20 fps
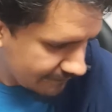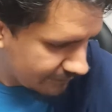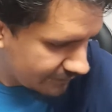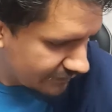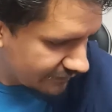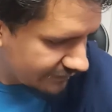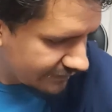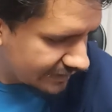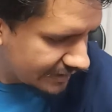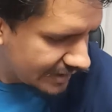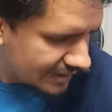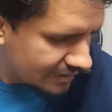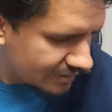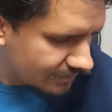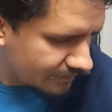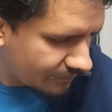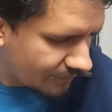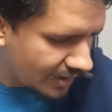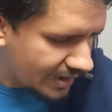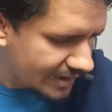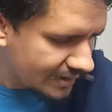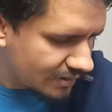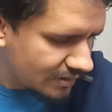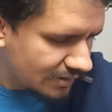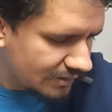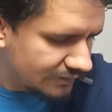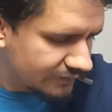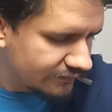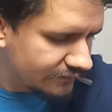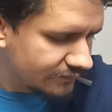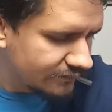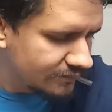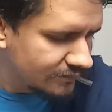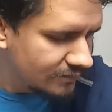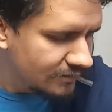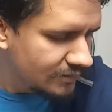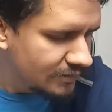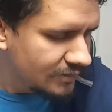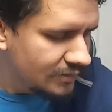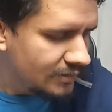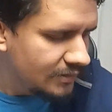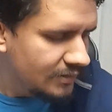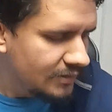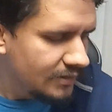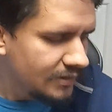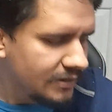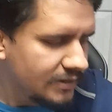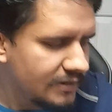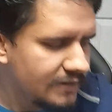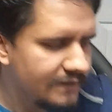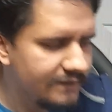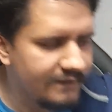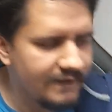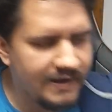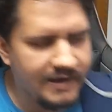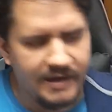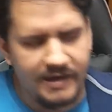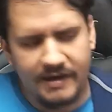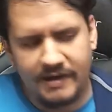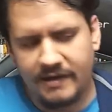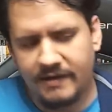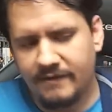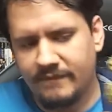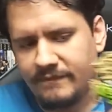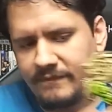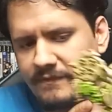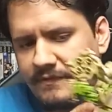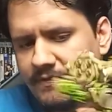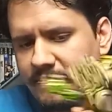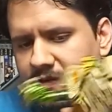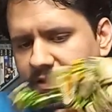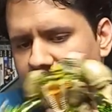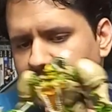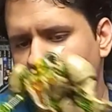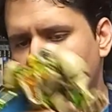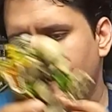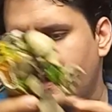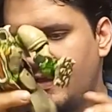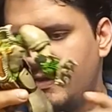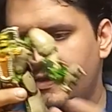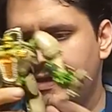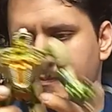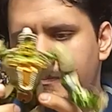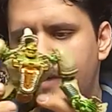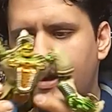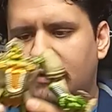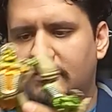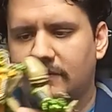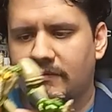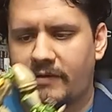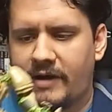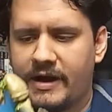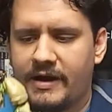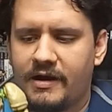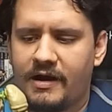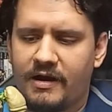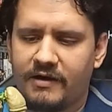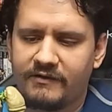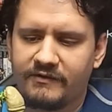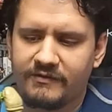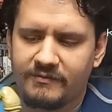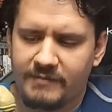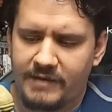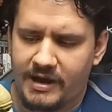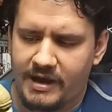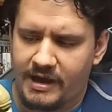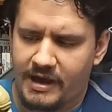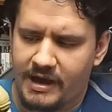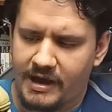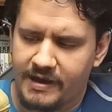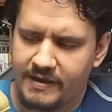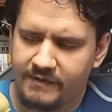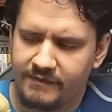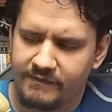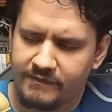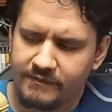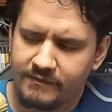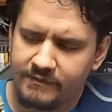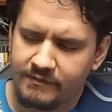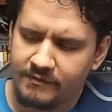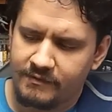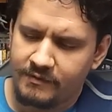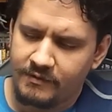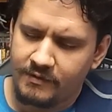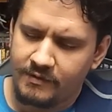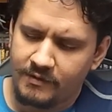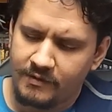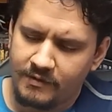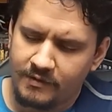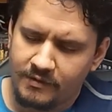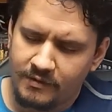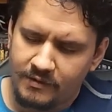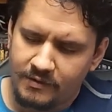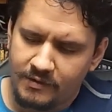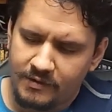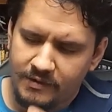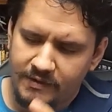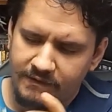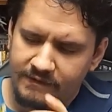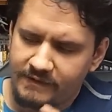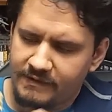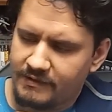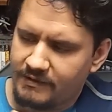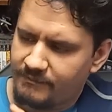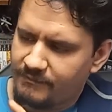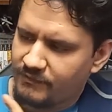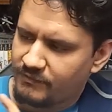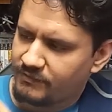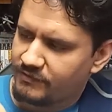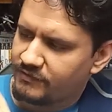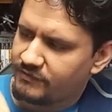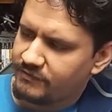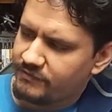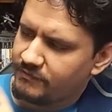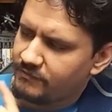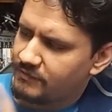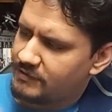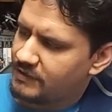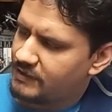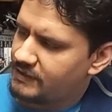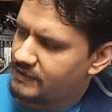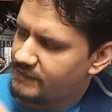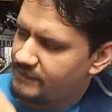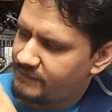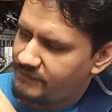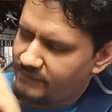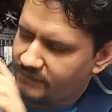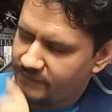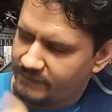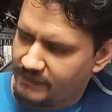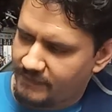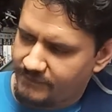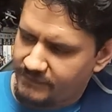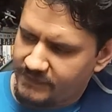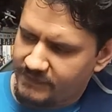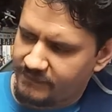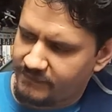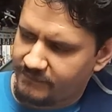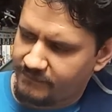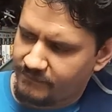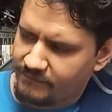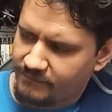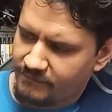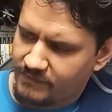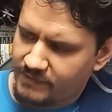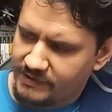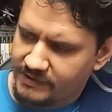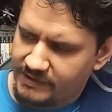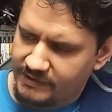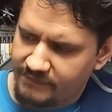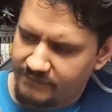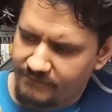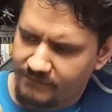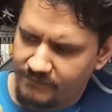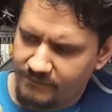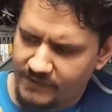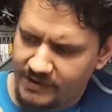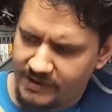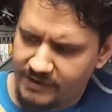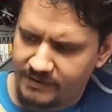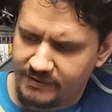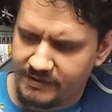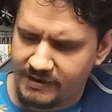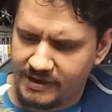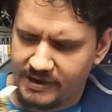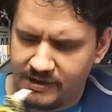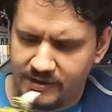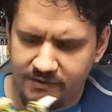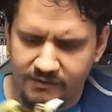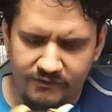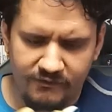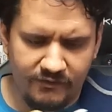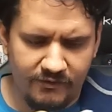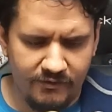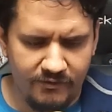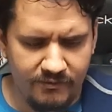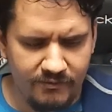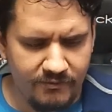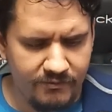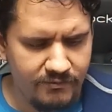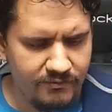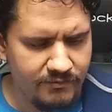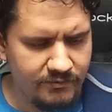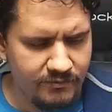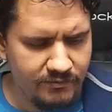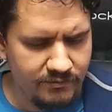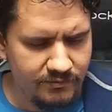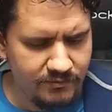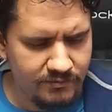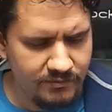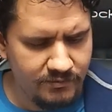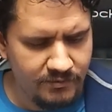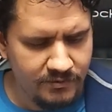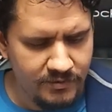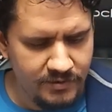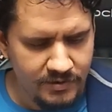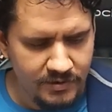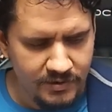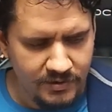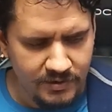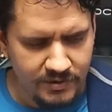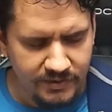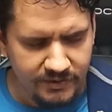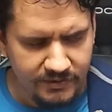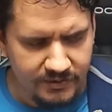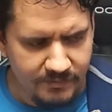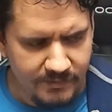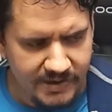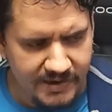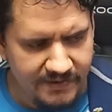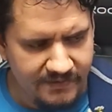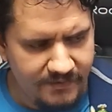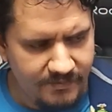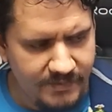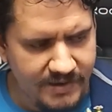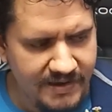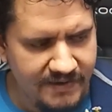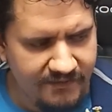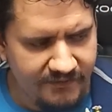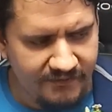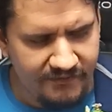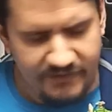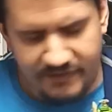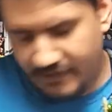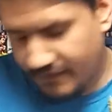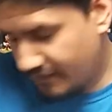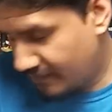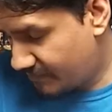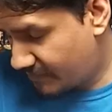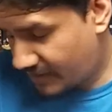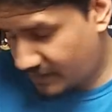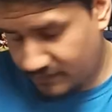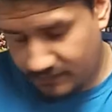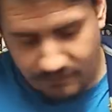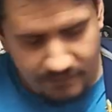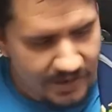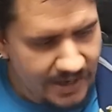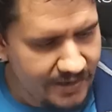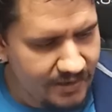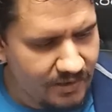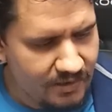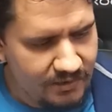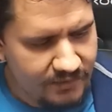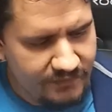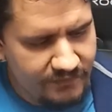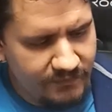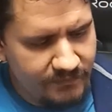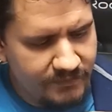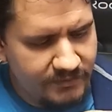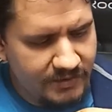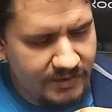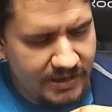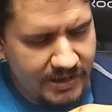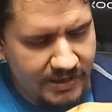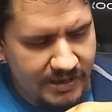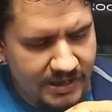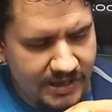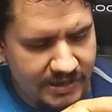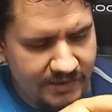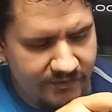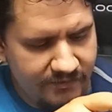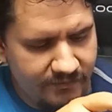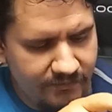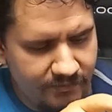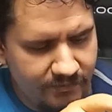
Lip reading: was Kingdom Rhinox, because I have the better Rhinox in my eyes, because he comes with the 2 guns and stuff. This one that's from like 10 years old, to me is still a better Rhinox, with the head's